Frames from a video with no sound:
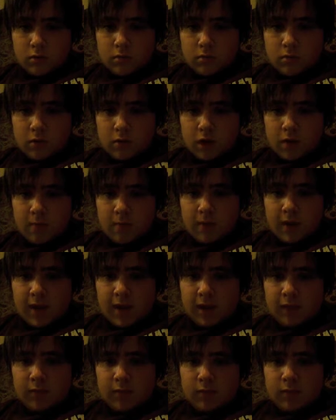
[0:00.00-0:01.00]
Mary
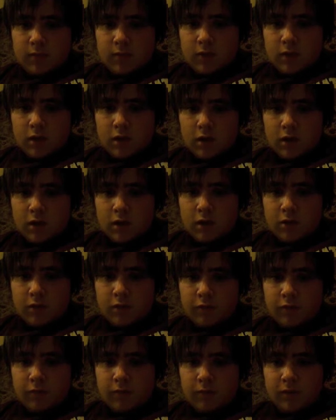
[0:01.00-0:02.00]
Magnum, the god
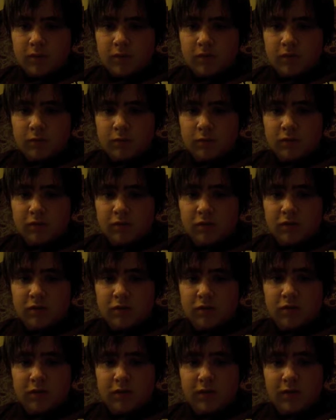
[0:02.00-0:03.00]
of Mexican
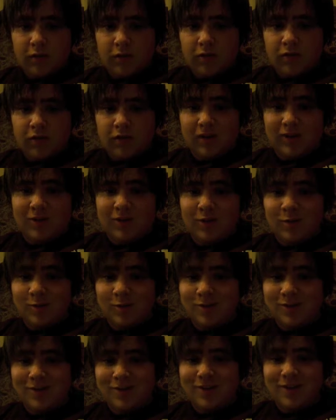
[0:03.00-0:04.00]
wrestling, El
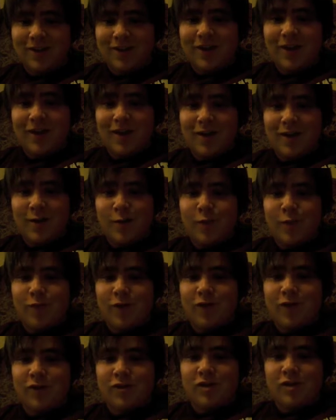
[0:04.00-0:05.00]
Santos, help
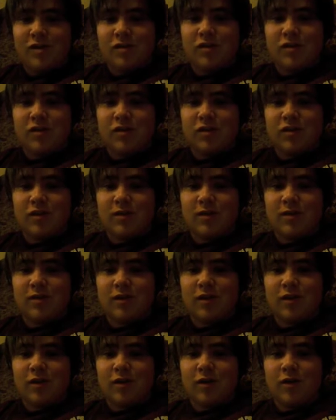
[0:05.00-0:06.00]
fight Jesus in this
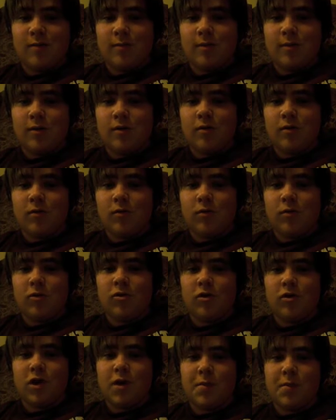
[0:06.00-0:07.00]
oddball
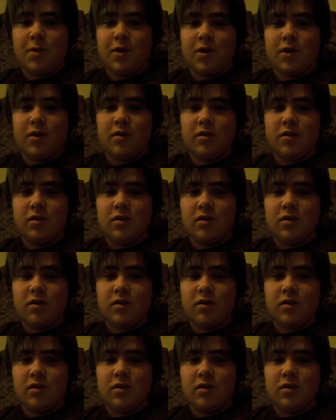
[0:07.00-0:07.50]
horror comedy.